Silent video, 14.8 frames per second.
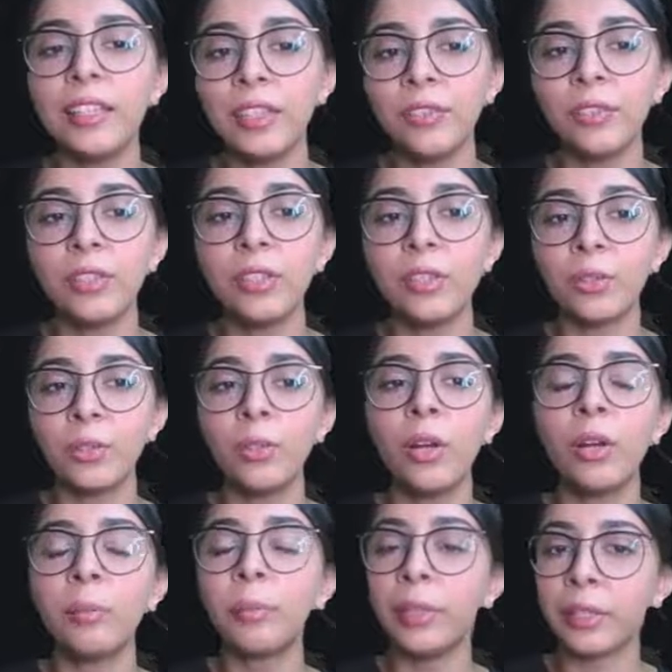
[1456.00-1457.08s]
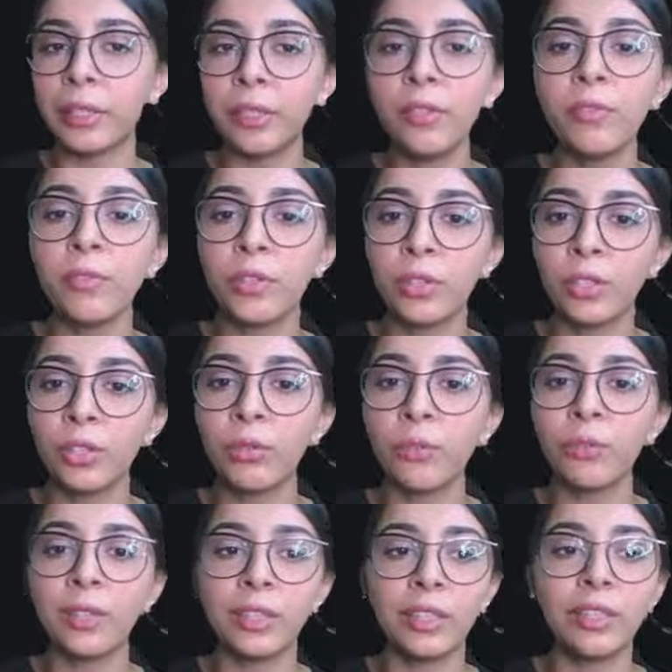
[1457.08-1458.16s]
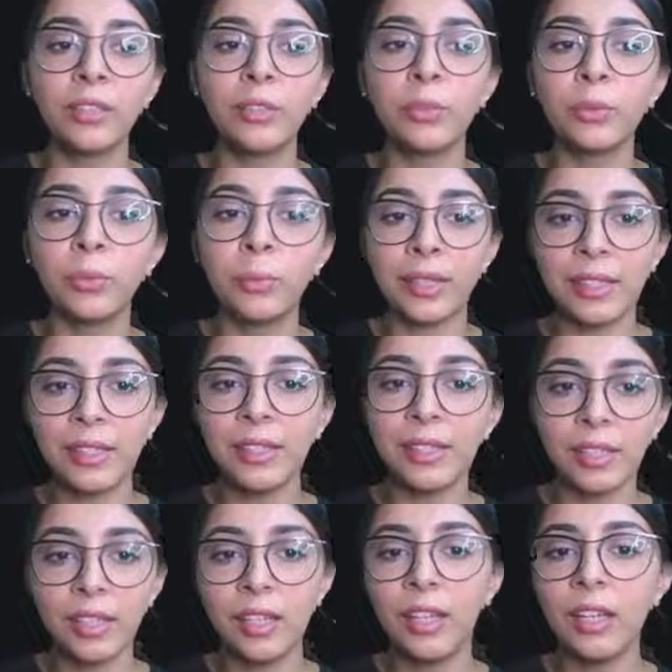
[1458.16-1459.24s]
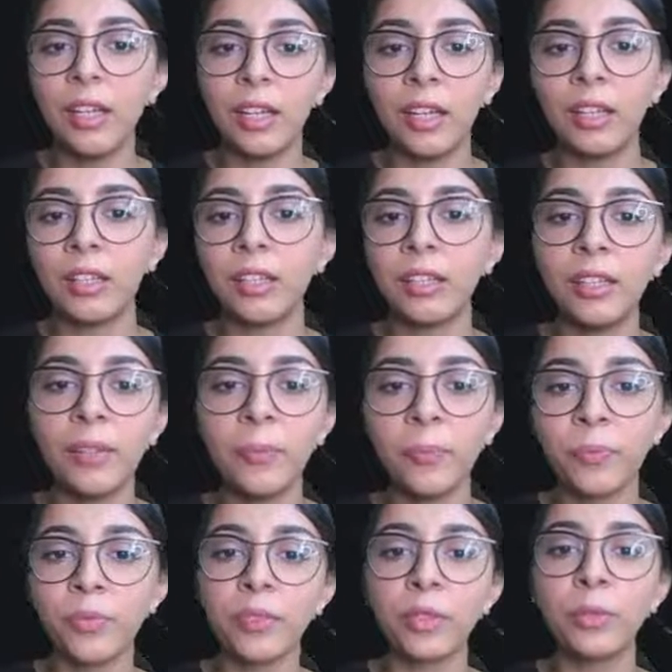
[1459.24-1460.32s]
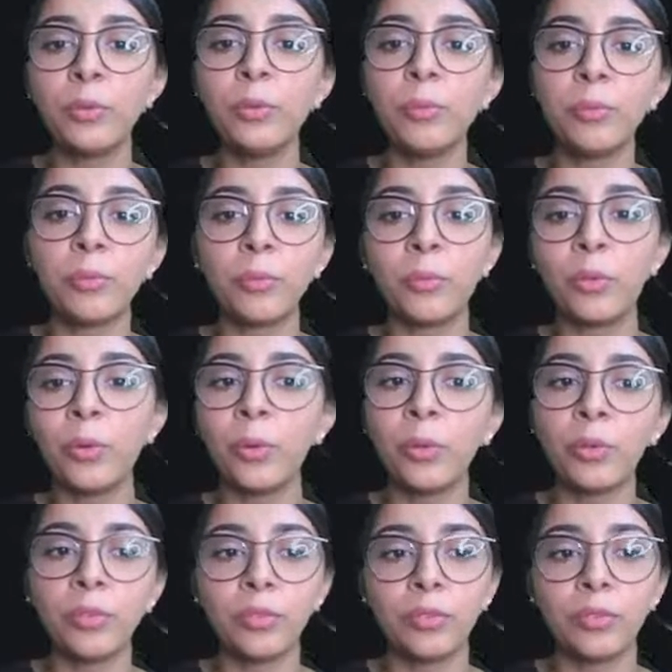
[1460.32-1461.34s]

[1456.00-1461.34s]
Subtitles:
never saw a butter worth of 1 and 2 pence uh, do more.